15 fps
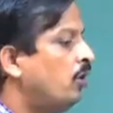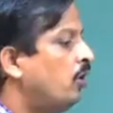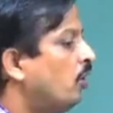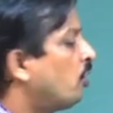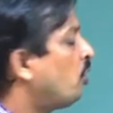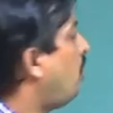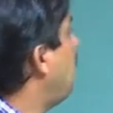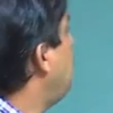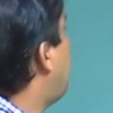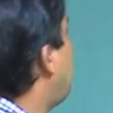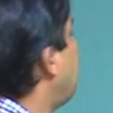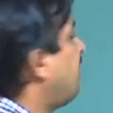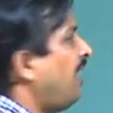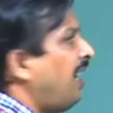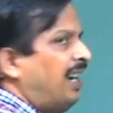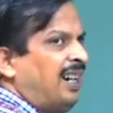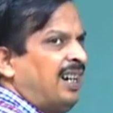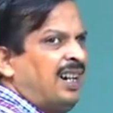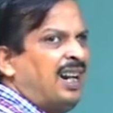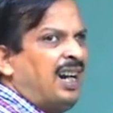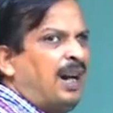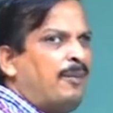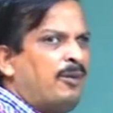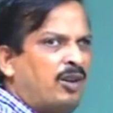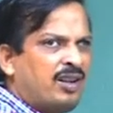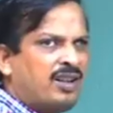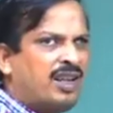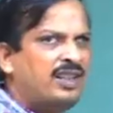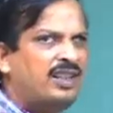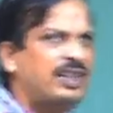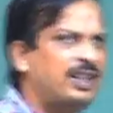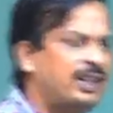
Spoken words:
So, if I say I am not writing